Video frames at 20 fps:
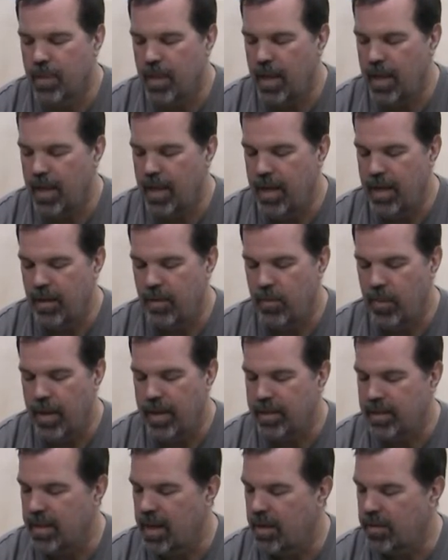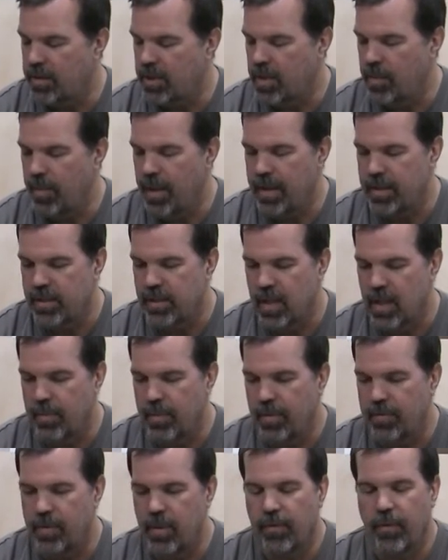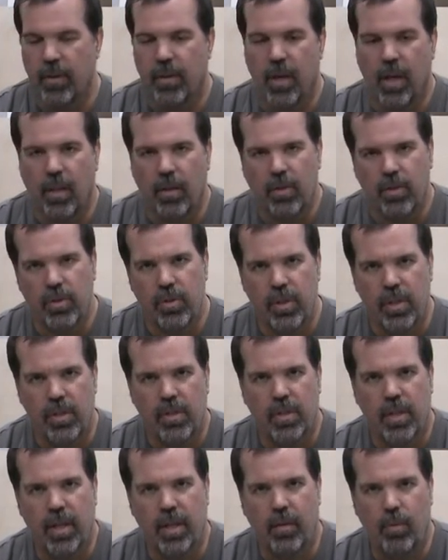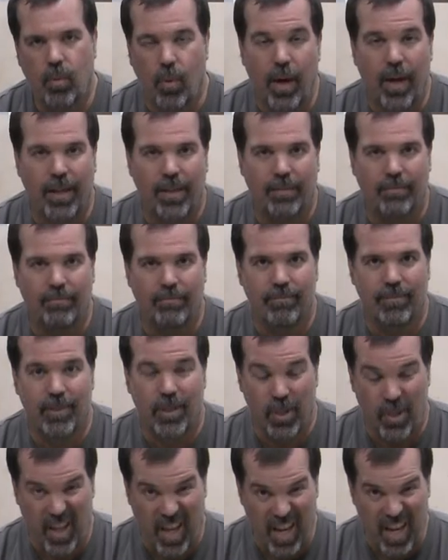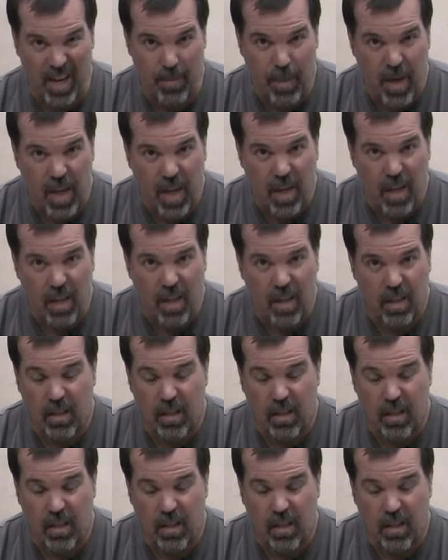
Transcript: And when I said I was gonna make some of different colors, she said, what, do you hate me?